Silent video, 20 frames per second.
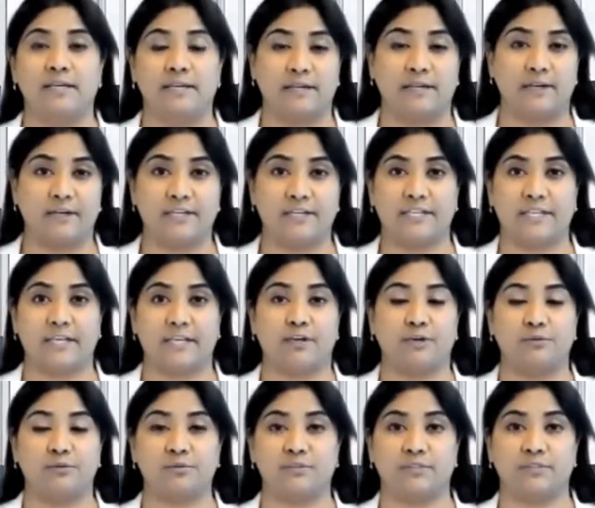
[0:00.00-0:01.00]
current
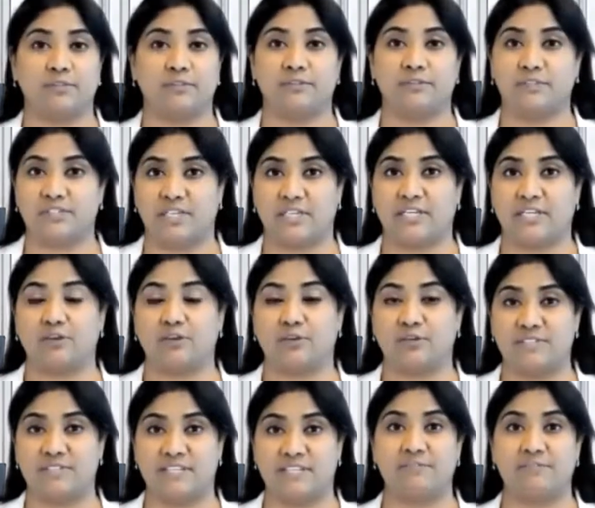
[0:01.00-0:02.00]
account, the checking or
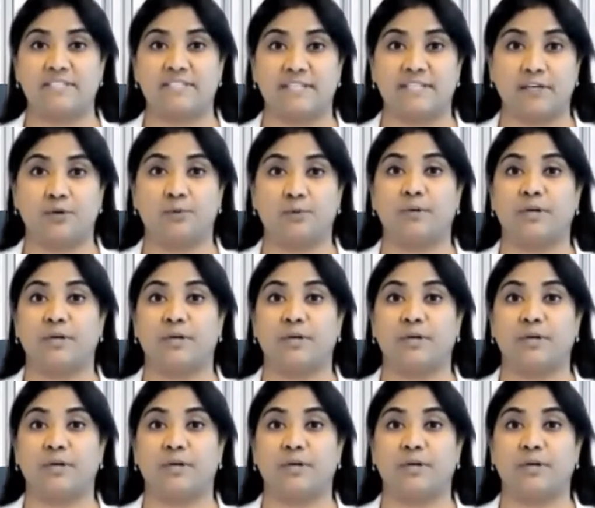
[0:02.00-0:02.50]
savings account,